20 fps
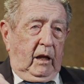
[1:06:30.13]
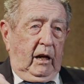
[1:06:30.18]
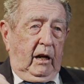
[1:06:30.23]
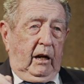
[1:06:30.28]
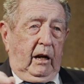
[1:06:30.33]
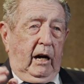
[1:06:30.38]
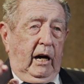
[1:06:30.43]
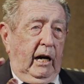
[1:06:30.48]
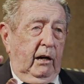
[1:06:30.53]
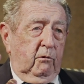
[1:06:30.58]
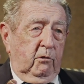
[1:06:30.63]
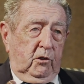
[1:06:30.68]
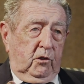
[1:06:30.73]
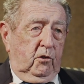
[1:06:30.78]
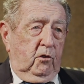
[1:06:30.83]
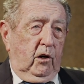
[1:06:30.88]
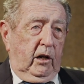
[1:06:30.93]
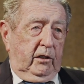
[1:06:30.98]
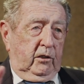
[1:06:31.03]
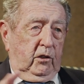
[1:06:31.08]
And I
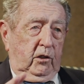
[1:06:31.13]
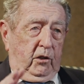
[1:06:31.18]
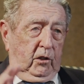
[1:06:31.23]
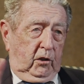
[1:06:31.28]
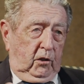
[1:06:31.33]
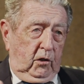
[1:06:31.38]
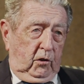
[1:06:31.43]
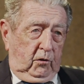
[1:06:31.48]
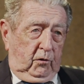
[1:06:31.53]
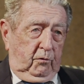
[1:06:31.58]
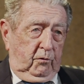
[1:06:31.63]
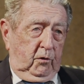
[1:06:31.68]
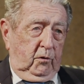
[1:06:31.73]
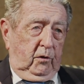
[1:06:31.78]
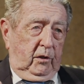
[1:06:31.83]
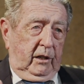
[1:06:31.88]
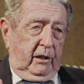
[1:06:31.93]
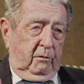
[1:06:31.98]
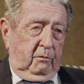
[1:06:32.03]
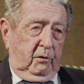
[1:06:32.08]
was not going to go
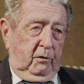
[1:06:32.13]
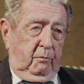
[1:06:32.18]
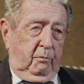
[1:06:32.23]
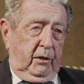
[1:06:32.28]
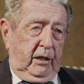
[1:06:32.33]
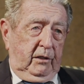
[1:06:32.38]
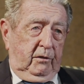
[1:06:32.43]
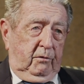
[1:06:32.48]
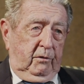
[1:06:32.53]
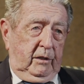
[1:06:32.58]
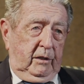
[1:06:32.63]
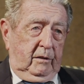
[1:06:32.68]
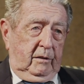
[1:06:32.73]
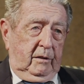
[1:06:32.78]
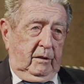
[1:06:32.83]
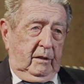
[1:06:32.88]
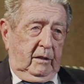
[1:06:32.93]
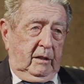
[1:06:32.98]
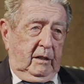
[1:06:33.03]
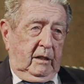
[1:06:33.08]
through that with Patriot.
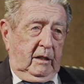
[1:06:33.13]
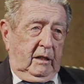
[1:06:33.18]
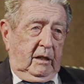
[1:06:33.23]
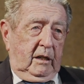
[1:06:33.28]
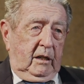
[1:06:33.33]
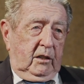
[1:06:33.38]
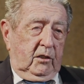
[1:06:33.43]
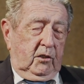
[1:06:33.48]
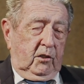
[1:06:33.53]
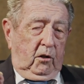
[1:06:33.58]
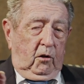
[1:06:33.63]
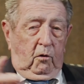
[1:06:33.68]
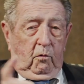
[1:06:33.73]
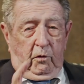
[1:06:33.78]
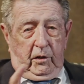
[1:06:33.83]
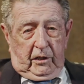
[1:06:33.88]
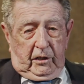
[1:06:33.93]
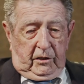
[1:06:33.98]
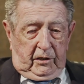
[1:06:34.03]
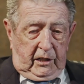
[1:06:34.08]
So
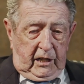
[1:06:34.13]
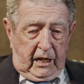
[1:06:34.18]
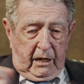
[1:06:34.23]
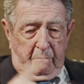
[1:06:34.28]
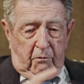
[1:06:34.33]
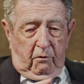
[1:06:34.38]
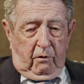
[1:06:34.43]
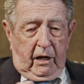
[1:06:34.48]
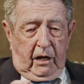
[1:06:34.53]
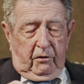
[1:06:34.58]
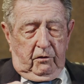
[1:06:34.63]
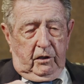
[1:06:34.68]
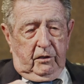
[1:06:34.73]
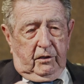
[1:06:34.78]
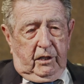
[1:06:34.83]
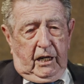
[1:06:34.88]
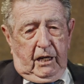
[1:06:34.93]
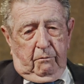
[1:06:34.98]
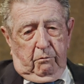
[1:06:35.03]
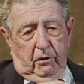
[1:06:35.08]
when it came around the
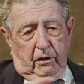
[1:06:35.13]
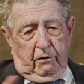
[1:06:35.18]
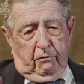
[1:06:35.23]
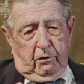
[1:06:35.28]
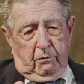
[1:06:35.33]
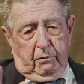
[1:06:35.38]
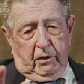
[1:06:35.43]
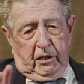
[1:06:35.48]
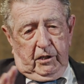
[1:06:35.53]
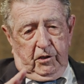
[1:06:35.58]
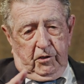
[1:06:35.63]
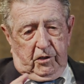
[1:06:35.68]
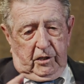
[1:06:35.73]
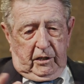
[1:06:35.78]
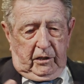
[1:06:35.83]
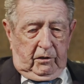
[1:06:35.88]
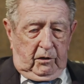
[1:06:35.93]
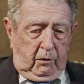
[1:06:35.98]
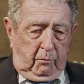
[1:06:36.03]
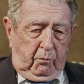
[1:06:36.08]
table, everybody
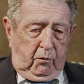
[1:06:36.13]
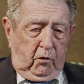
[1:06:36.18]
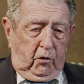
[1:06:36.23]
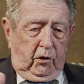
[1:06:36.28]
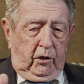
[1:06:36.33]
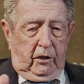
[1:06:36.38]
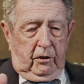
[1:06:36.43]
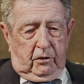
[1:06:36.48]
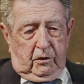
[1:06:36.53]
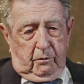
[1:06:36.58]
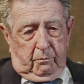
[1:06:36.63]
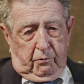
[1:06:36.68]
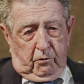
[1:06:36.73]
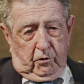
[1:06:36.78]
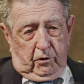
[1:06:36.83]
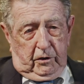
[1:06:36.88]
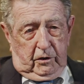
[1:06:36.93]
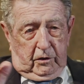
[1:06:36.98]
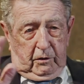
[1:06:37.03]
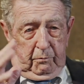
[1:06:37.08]
said, deploy it,
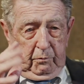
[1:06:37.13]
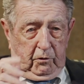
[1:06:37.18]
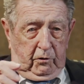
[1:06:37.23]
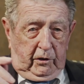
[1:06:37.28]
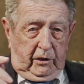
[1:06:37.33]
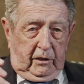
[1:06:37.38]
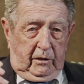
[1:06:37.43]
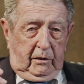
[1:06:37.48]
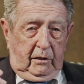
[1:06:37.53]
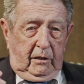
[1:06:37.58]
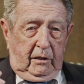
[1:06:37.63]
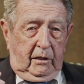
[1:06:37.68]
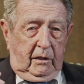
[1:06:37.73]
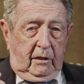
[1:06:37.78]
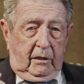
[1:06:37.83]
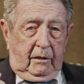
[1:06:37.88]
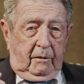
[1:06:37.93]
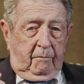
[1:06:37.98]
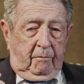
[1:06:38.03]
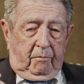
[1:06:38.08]
deploy it, deploy it.
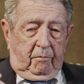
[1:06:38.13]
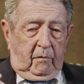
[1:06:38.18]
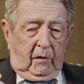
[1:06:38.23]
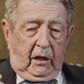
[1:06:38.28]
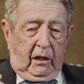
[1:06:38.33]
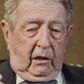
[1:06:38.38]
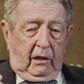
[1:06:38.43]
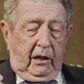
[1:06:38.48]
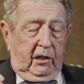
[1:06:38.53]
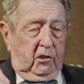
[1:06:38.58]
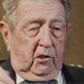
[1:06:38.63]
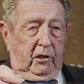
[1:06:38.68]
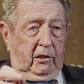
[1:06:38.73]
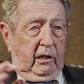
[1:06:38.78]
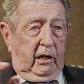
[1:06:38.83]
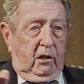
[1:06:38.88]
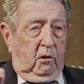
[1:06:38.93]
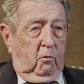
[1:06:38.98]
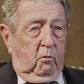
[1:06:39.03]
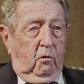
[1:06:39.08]
And I said,
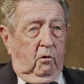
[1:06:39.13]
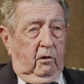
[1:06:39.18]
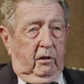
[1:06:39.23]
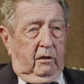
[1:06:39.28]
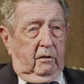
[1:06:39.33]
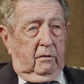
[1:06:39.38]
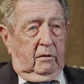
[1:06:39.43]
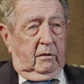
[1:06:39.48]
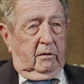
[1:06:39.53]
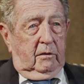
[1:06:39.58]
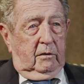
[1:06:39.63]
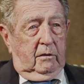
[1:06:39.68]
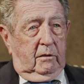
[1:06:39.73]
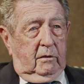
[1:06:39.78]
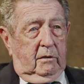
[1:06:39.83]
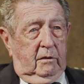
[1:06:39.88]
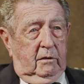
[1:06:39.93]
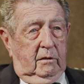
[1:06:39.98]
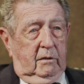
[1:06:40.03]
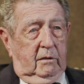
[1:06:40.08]
I don't want
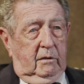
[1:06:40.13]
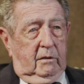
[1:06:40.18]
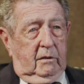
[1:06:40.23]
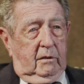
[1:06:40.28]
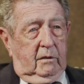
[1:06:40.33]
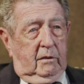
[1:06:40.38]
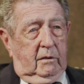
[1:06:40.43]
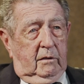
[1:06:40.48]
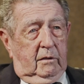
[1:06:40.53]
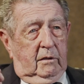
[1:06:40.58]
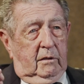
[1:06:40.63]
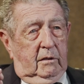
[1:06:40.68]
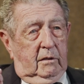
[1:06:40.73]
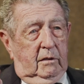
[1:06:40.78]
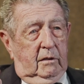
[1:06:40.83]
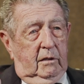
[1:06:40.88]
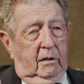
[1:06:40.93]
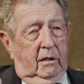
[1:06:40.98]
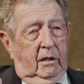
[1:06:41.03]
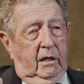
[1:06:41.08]

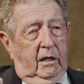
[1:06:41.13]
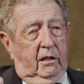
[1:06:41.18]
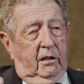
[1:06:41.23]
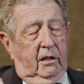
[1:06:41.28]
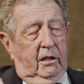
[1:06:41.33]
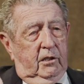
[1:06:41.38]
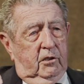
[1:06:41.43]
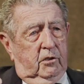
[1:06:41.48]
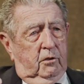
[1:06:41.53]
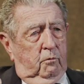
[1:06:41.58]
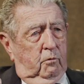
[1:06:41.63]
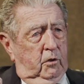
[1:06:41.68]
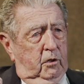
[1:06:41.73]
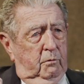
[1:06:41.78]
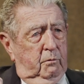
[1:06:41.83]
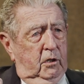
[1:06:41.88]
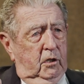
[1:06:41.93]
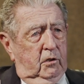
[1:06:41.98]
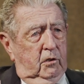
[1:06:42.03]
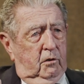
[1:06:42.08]
it. And they said, What do
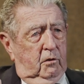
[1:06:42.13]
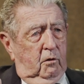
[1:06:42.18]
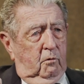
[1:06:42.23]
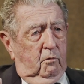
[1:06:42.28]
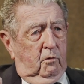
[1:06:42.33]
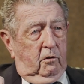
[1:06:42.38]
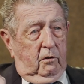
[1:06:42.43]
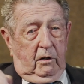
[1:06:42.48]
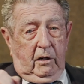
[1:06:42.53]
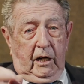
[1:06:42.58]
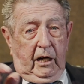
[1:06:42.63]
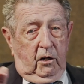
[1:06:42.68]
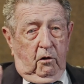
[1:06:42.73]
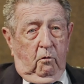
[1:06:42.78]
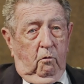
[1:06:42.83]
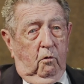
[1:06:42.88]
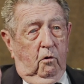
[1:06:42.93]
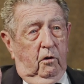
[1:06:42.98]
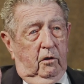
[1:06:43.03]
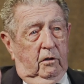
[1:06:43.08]
you mean you don't want it? I
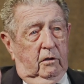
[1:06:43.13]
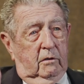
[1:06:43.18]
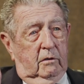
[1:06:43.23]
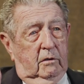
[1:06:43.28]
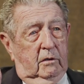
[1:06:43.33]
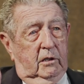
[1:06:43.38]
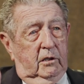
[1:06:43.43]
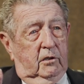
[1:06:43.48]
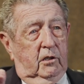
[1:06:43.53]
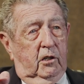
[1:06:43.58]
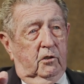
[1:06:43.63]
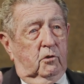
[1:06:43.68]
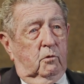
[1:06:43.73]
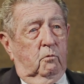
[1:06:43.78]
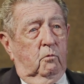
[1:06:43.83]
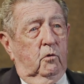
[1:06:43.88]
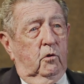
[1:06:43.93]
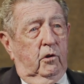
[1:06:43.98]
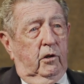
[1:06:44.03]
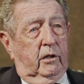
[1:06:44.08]
don't want it. It
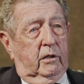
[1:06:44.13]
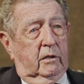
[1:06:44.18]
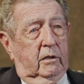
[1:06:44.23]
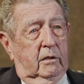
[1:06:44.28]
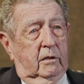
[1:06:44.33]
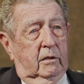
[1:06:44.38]
doesn't work.